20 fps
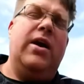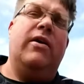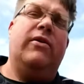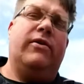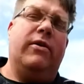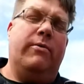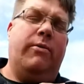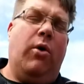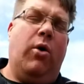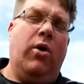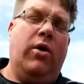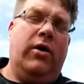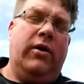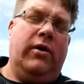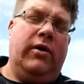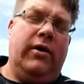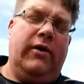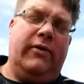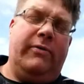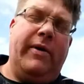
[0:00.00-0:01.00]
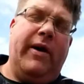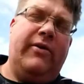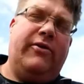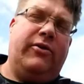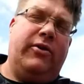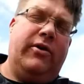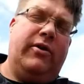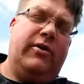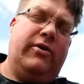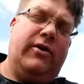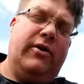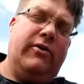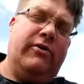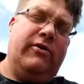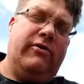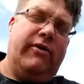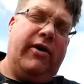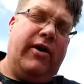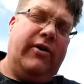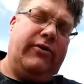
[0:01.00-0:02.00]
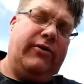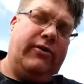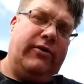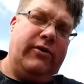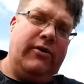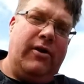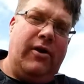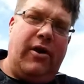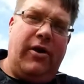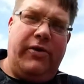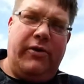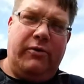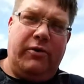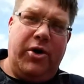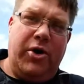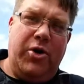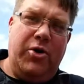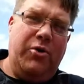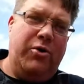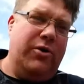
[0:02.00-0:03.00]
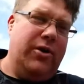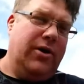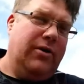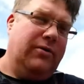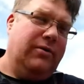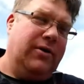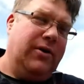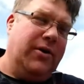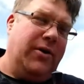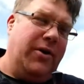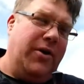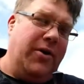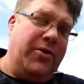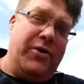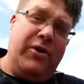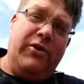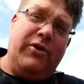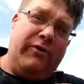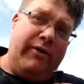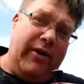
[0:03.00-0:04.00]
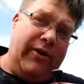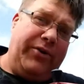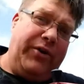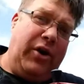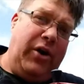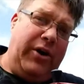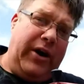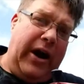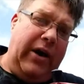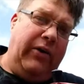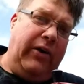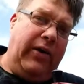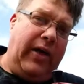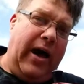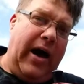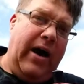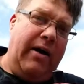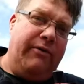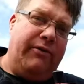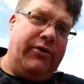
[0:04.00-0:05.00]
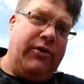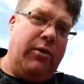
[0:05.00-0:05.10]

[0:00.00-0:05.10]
is important, especially to those of us on the road and those of us in our daily lives.